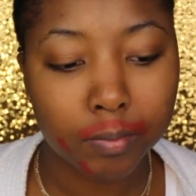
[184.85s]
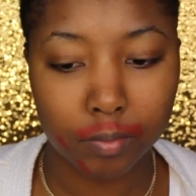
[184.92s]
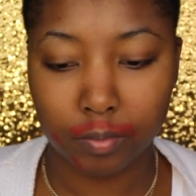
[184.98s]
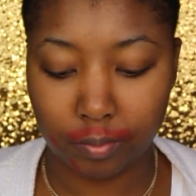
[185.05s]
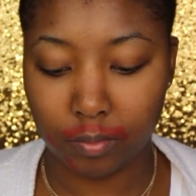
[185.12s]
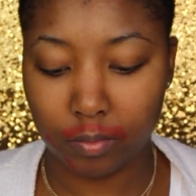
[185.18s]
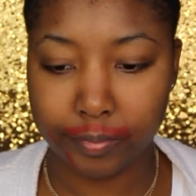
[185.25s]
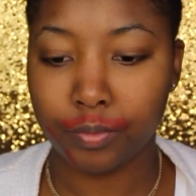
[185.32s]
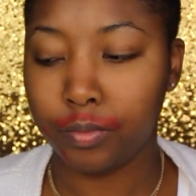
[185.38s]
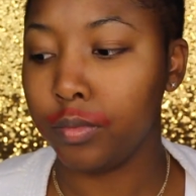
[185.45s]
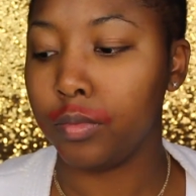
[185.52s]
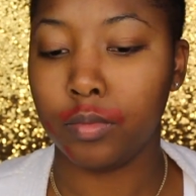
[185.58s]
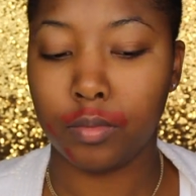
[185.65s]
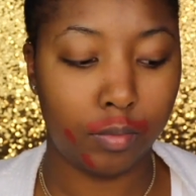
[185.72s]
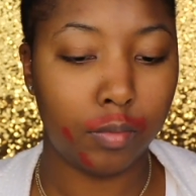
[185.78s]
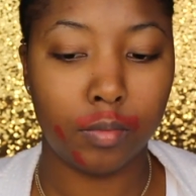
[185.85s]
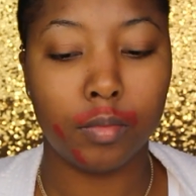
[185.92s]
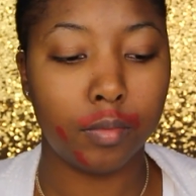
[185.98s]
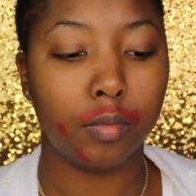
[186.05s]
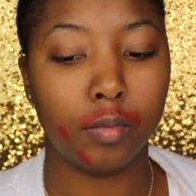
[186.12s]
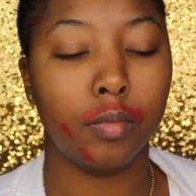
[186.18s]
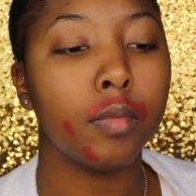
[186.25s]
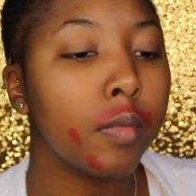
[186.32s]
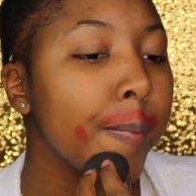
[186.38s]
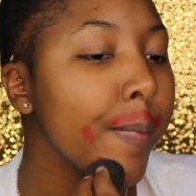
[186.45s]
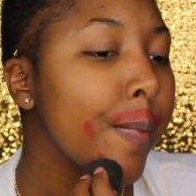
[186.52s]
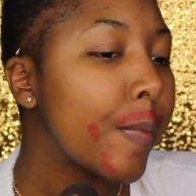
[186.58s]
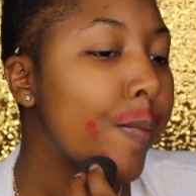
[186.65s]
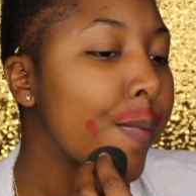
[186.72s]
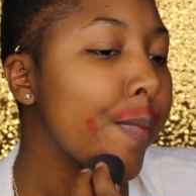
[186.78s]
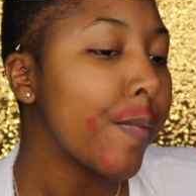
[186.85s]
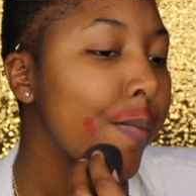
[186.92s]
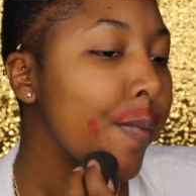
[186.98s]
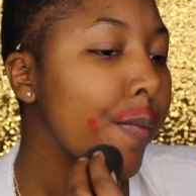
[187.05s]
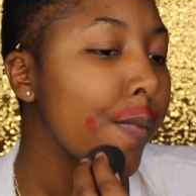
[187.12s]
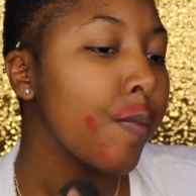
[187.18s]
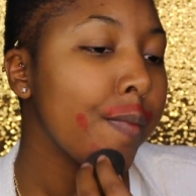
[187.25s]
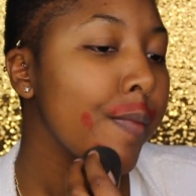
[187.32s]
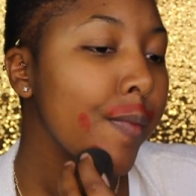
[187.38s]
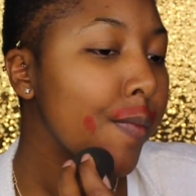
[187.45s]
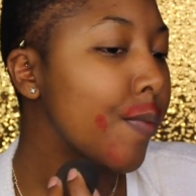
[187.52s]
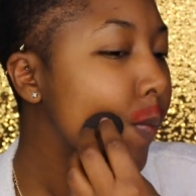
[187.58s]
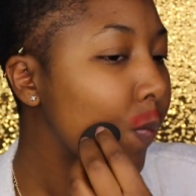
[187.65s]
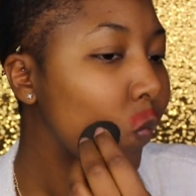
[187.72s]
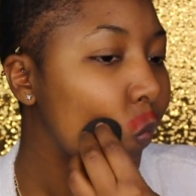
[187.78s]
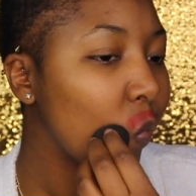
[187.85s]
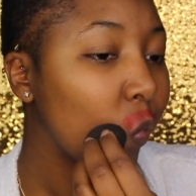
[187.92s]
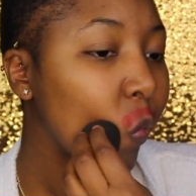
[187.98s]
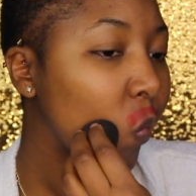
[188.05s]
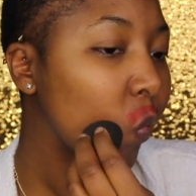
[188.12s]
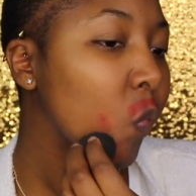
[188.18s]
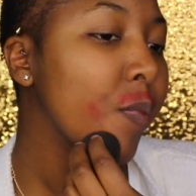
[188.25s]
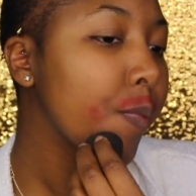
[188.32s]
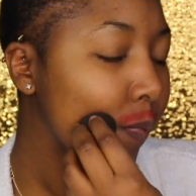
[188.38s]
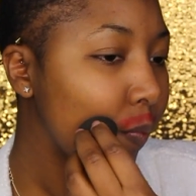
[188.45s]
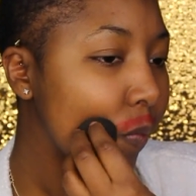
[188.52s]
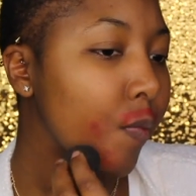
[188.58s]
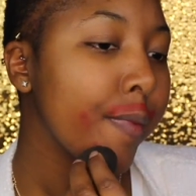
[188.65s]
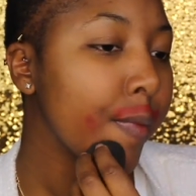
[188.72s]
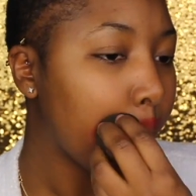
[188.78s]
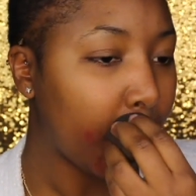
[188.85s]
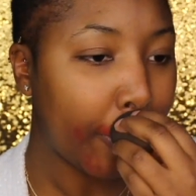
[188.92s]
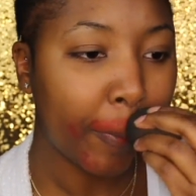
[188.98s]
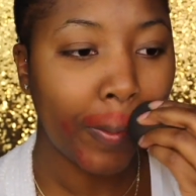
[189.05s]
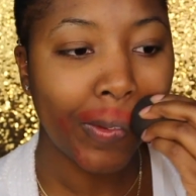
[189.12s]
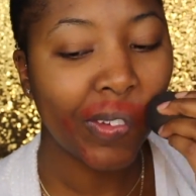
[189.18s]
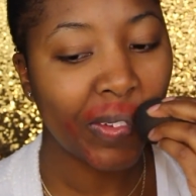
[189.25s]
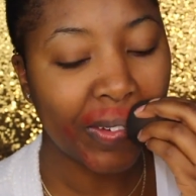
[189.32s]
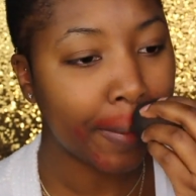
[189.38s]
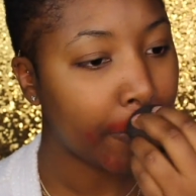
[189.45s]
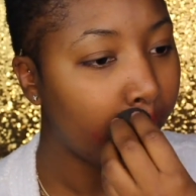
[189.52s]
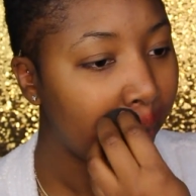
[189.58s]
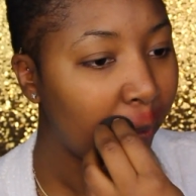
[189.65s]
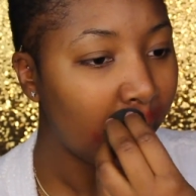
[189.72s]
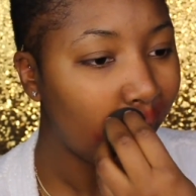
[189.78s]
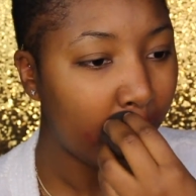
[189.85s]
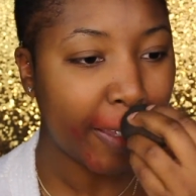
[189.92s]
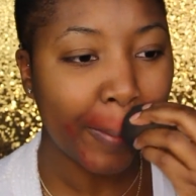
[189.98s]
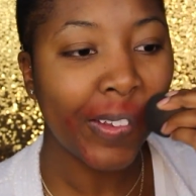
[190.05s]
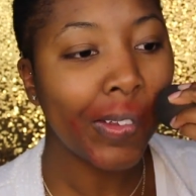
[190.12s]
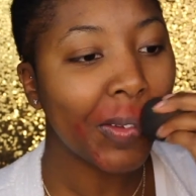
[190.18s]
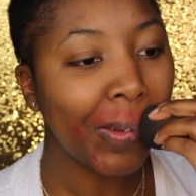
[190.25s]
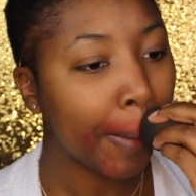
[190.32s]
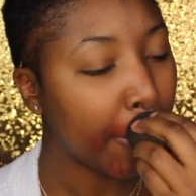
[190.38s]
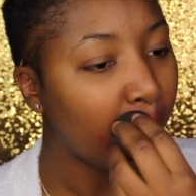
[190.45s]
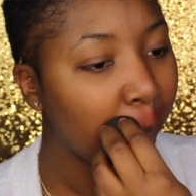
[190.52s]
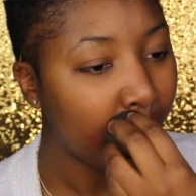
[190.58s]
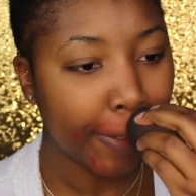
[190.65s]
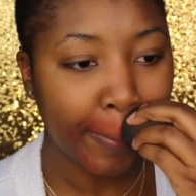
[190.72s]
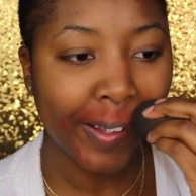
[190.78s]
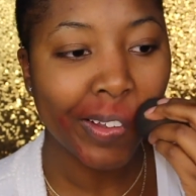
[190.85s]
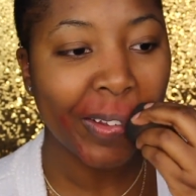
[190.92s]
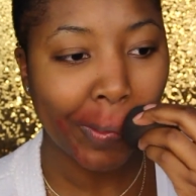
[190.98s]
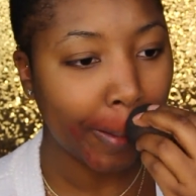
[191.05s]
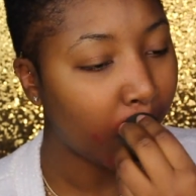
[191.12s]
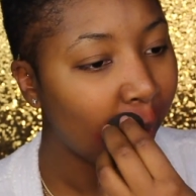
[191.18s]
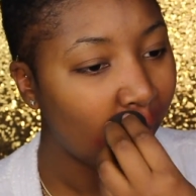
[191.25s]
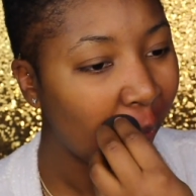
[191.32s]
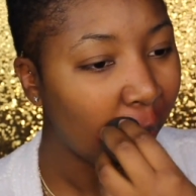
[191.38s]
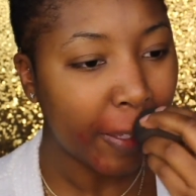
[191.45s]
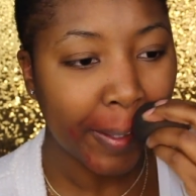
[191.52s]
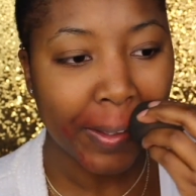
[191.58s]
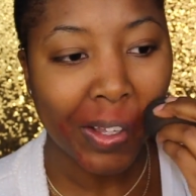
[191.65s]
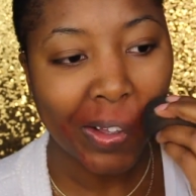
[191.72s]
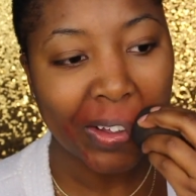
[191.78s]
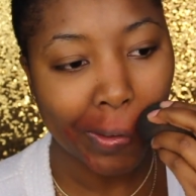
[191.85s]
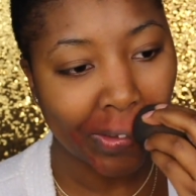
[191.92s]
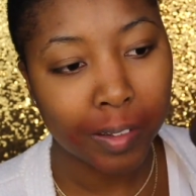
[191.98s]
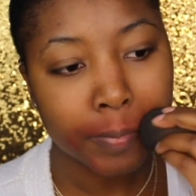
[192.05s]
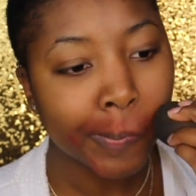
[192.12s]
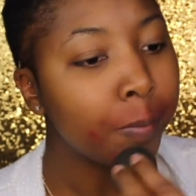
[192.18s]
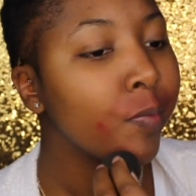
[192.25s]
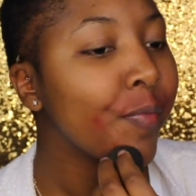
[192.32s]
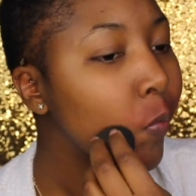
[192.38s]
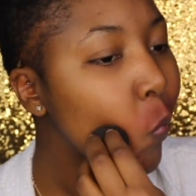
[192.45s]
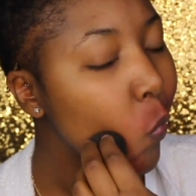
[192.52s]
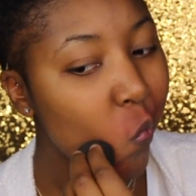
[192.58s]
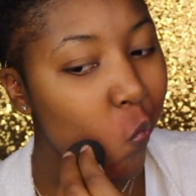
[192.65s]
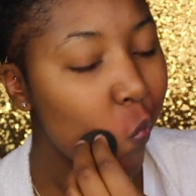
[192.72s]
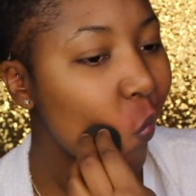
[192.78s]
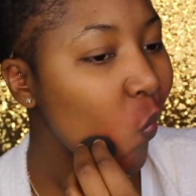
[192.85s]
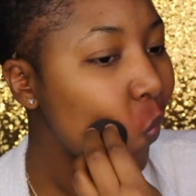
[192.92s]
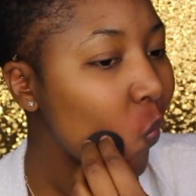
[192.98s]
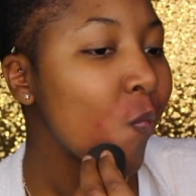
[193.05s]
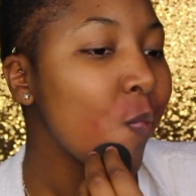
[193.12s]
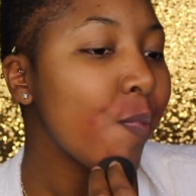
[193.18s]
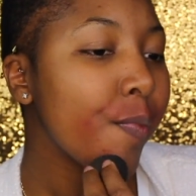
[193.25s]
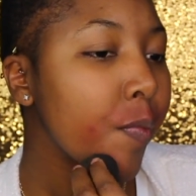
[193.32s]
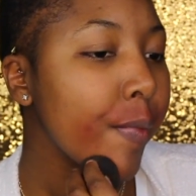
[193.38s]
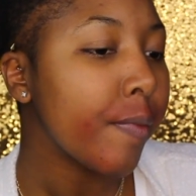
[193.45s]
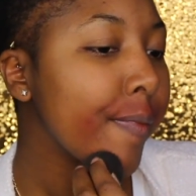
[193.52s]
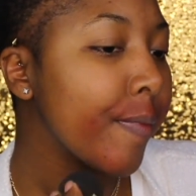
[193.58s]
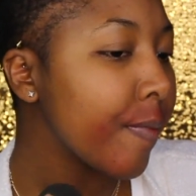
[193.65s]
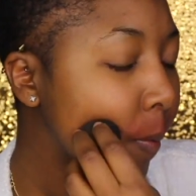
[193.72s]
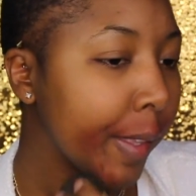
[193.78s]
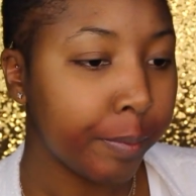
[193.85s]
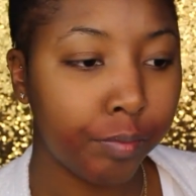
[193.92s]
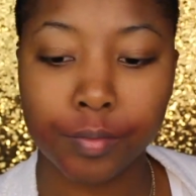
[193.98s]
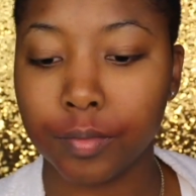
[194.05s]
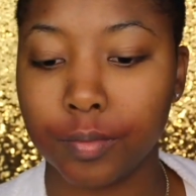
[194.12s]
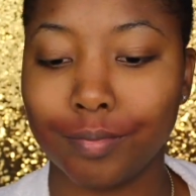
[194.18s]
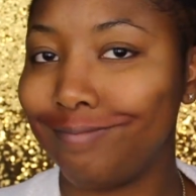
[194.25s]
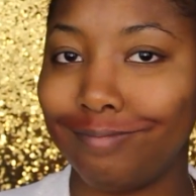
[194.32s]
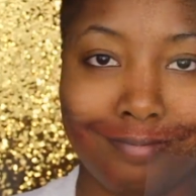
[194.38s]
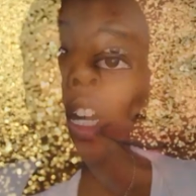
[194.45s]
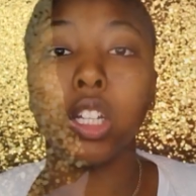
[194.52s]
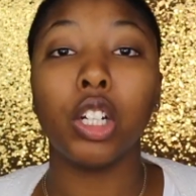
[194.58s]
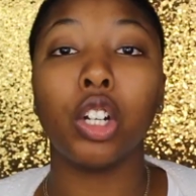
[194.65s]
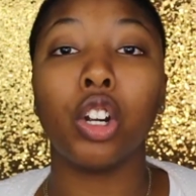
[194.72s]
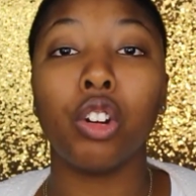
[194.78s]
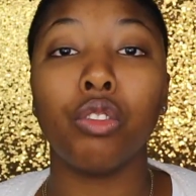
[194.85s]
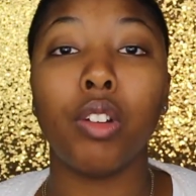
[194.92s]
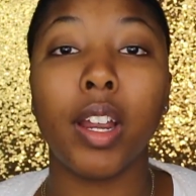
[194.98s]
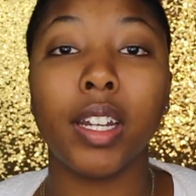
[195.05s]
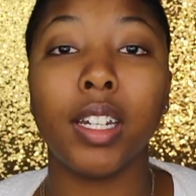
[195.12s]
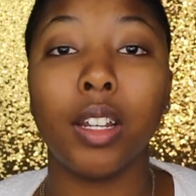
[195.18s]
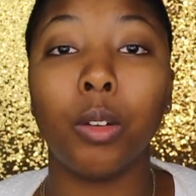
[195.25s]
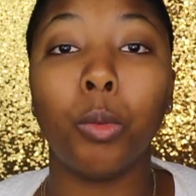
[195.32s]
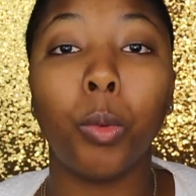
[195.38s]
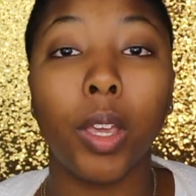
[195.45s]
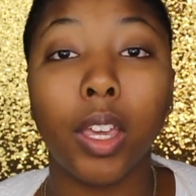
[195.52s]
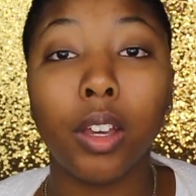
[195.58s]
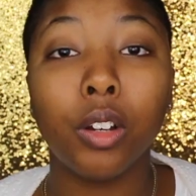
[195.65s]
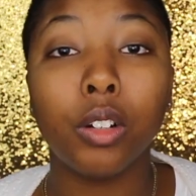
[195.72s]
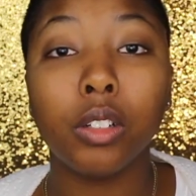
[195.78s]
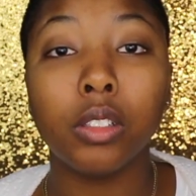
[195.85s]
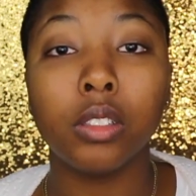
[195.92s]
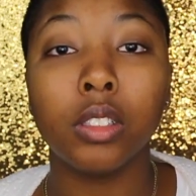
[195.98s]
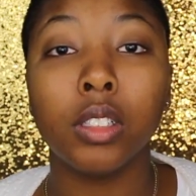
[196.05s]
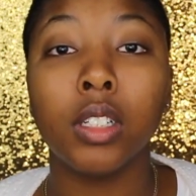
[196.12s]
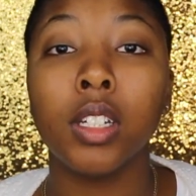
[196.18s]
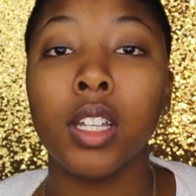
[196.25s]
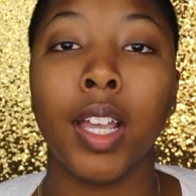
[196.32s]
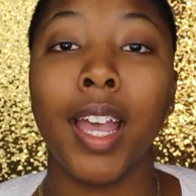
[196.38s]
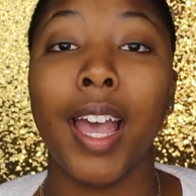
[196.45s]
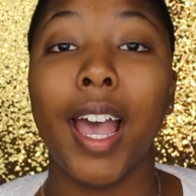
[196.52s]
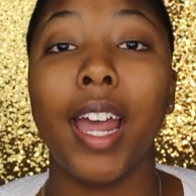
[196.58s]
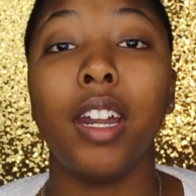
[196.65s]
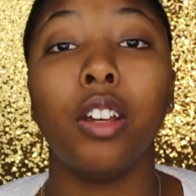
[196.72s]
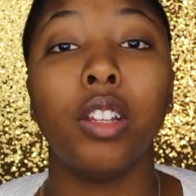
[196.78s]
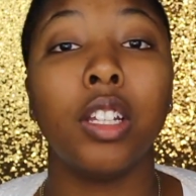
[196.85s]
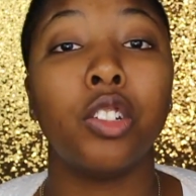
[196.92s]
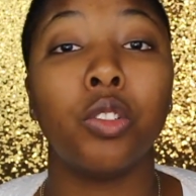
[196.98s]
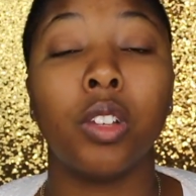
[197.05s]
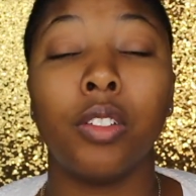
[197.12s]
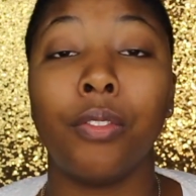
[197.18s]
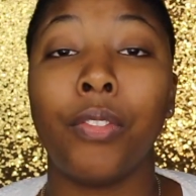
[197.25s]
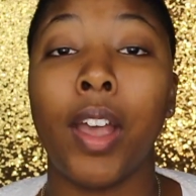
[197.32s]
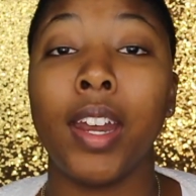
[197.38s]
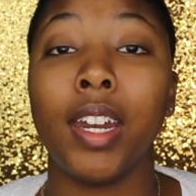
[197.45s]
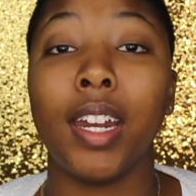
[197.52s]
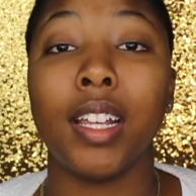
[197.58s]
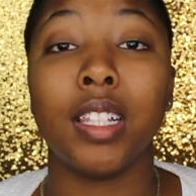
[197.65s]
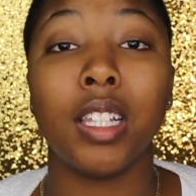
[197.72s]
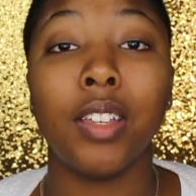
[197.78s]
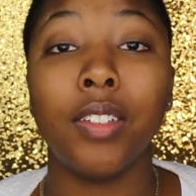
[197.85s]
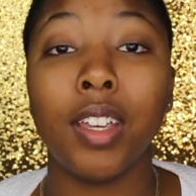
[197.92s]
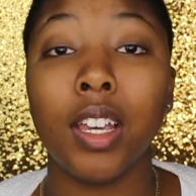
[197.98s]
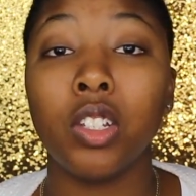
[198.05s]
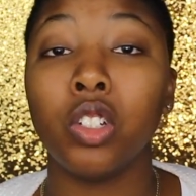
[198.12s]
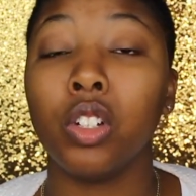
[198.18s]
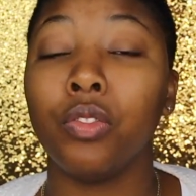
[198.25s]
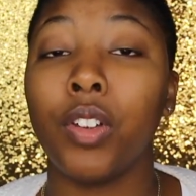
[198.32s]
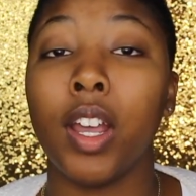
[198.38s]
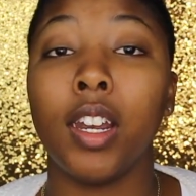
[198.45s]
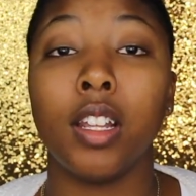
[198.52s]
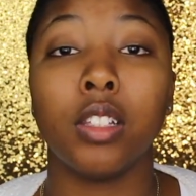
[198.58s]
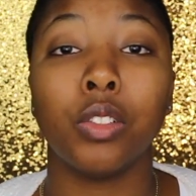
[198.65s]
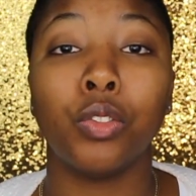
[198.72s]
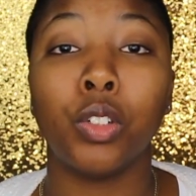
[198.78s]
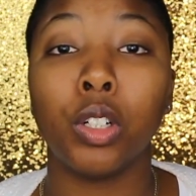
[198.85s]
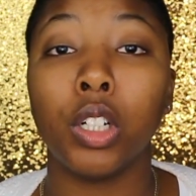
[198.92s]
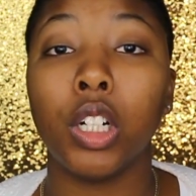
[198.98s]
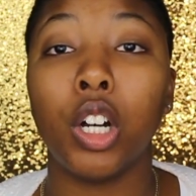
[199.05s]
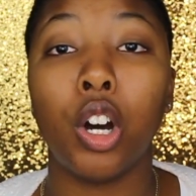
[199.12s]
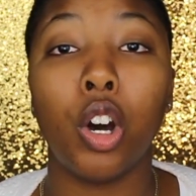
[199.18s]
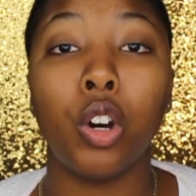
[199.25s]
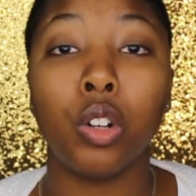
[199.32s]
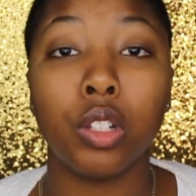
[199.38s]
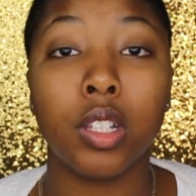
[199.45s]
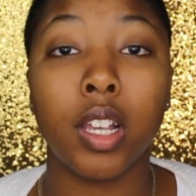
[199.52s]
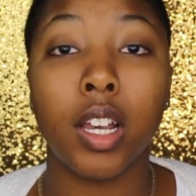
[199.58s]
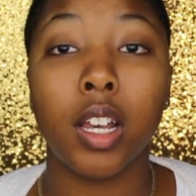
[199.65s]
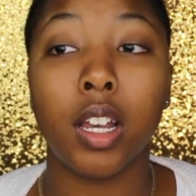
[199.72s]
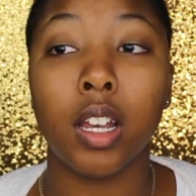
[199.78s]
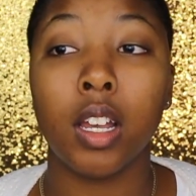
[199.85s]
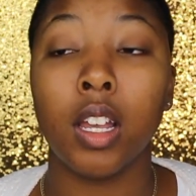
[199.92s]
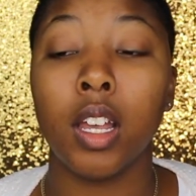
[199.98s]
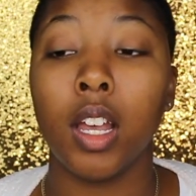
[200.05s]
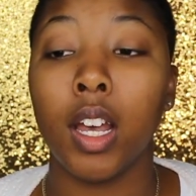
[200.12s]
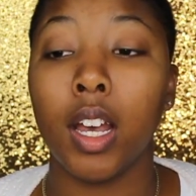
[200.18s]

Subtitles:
a matte finish at all. It's just a basic cream lipstick if you were to use a lipstick as a concealer. So if you don't have money to purchase a color correcting wheel, I know that you can find it at CVS, you can find it at Sephora, Ulta,